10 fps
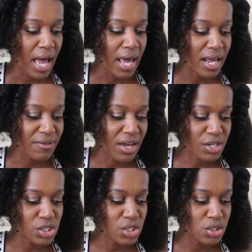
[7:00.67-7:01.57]
And I've
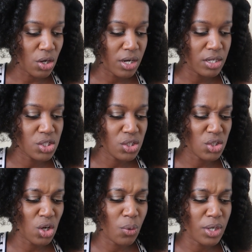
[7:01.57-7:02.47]
actually started
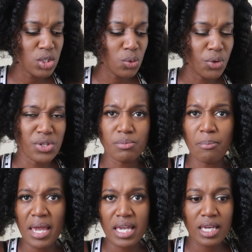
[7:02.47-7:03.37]
just going towards
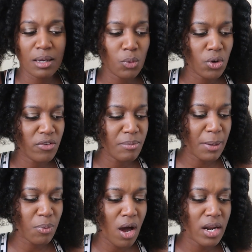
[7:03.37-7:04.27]
making more of
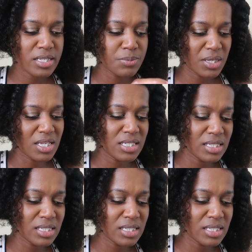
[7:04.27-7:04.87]
my products, because